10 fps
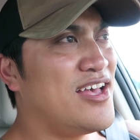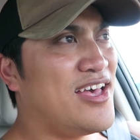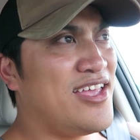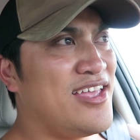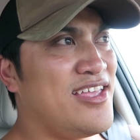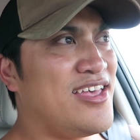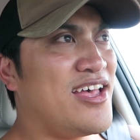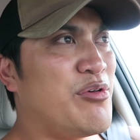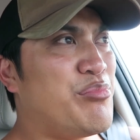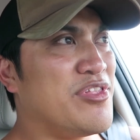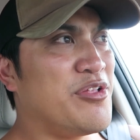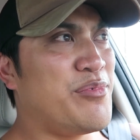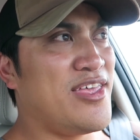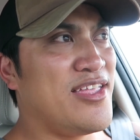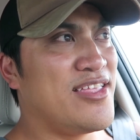I got up a little
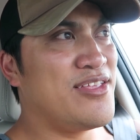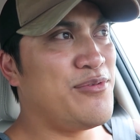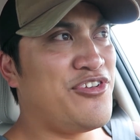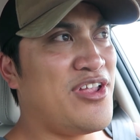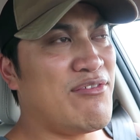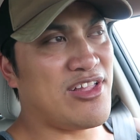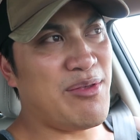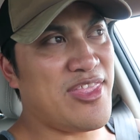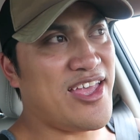bit, we should have a clip of